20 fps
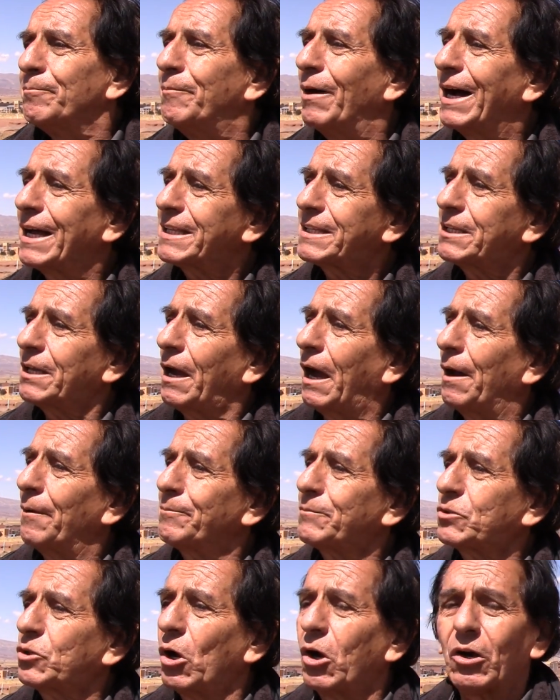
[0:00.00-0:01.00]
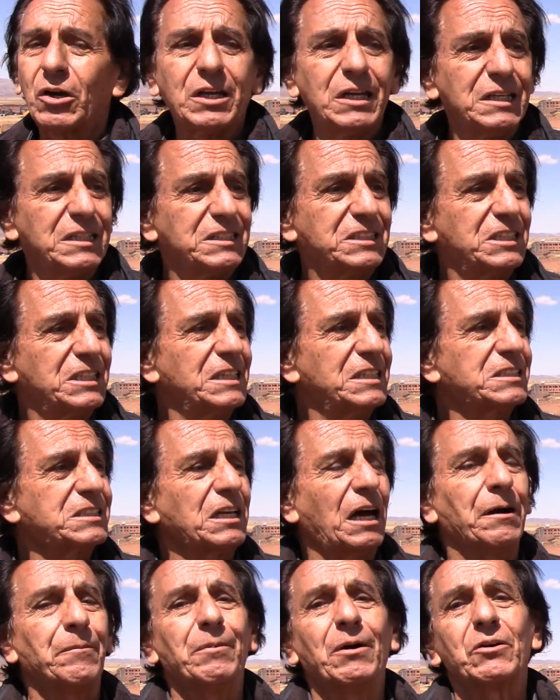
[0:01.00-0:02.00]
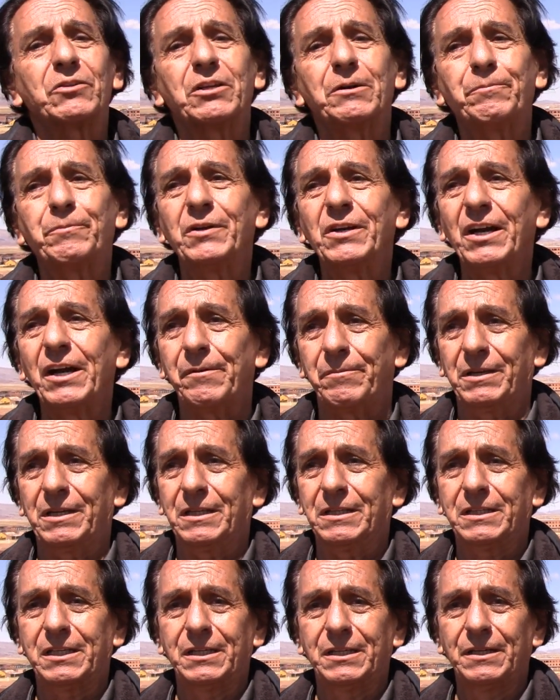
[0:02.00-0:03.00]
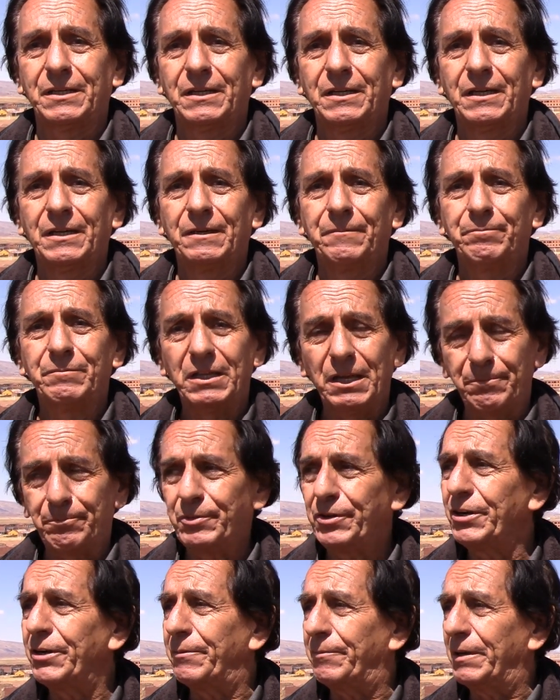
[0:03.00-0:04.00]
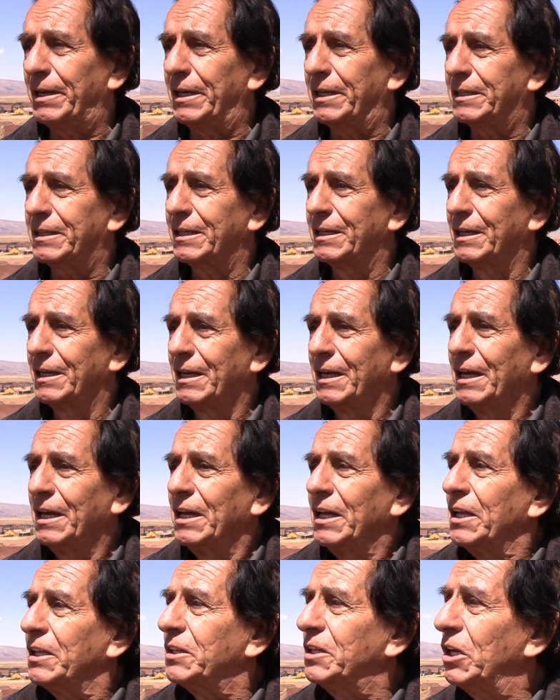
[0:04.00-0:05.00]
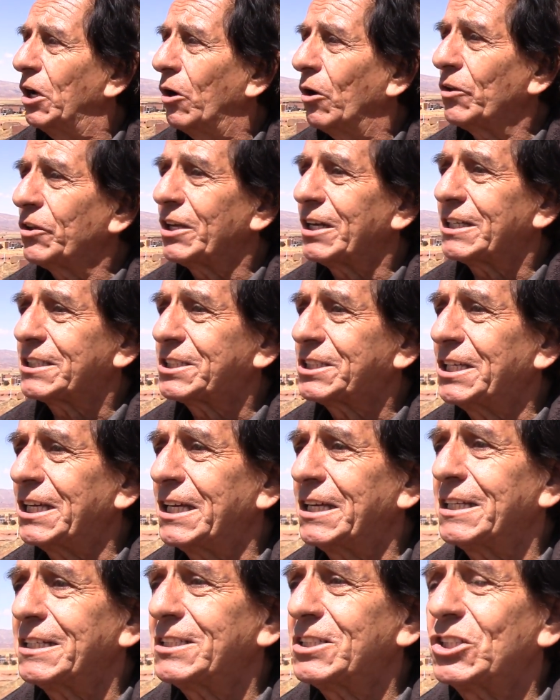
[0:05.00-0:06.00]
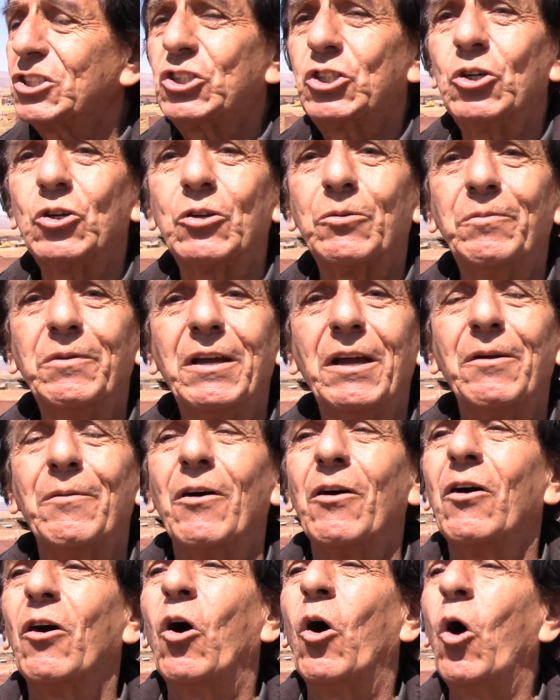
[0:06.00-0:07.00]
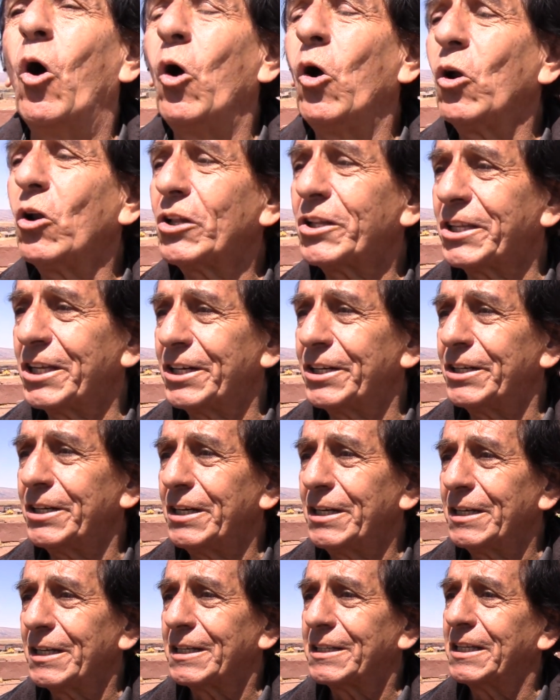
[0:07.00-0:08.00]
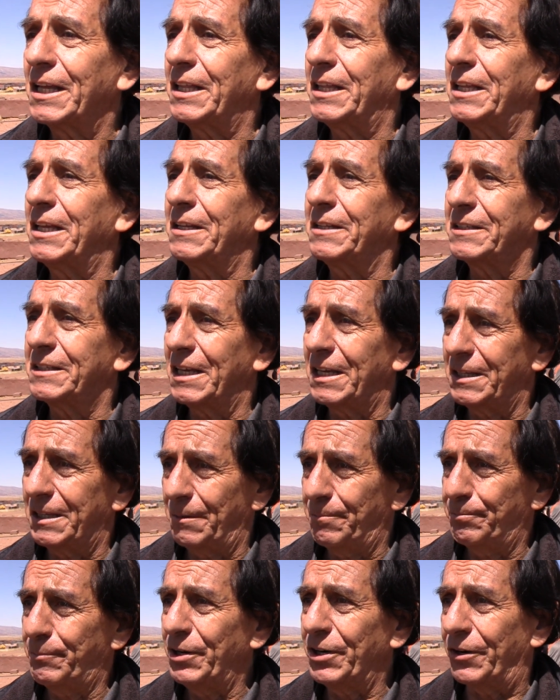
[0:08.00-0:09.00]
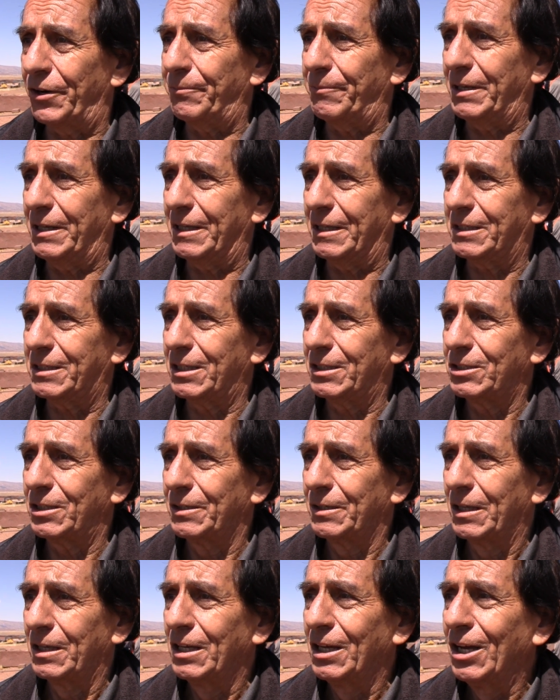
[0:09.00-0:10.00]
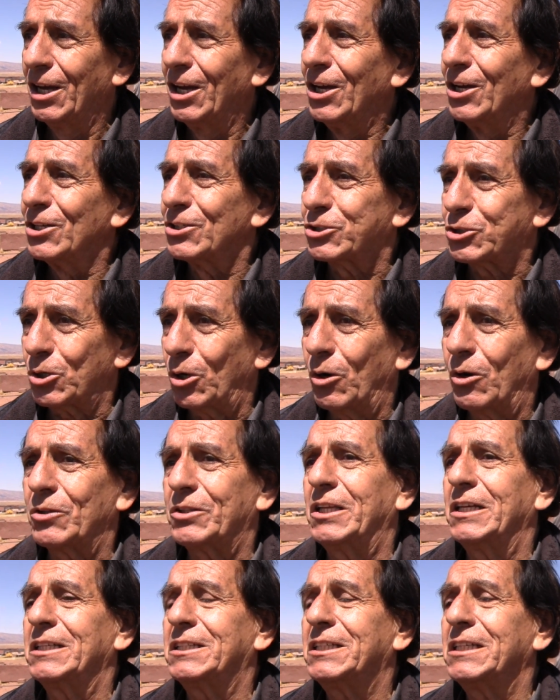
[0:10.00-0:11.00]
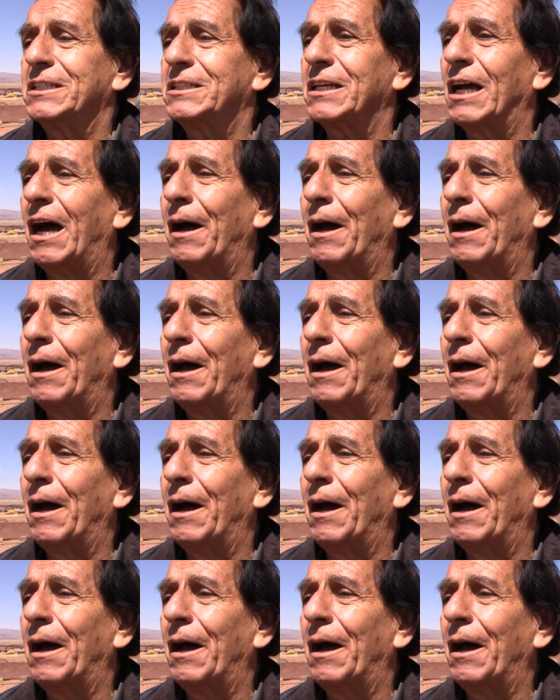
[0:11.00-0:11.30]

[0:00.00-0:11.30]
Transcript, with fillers: But I'm talking just about the pyramid, the pyramid. The other things should be older than the, the, the pyramid. So this is,